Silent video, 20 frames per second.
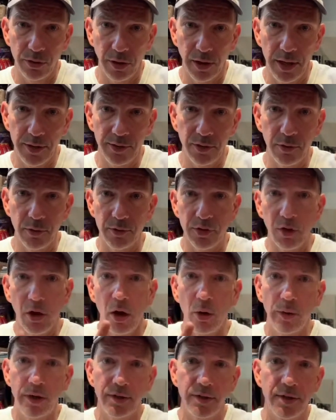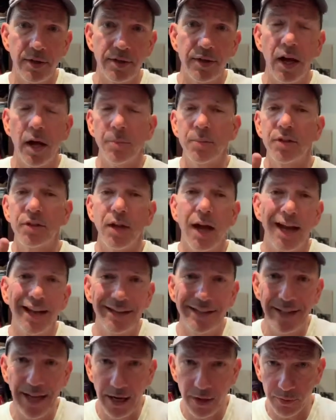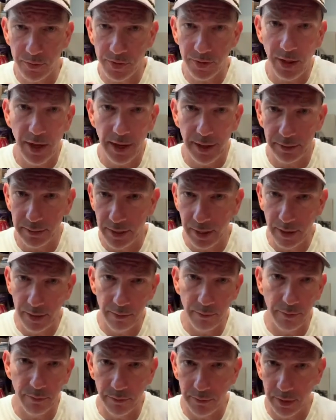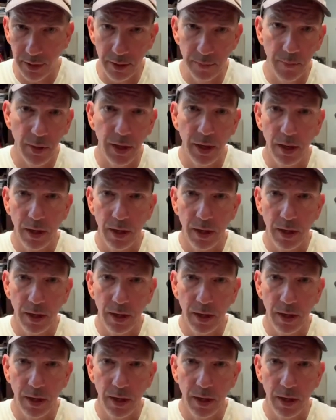All right, so there's always this upside downside kind of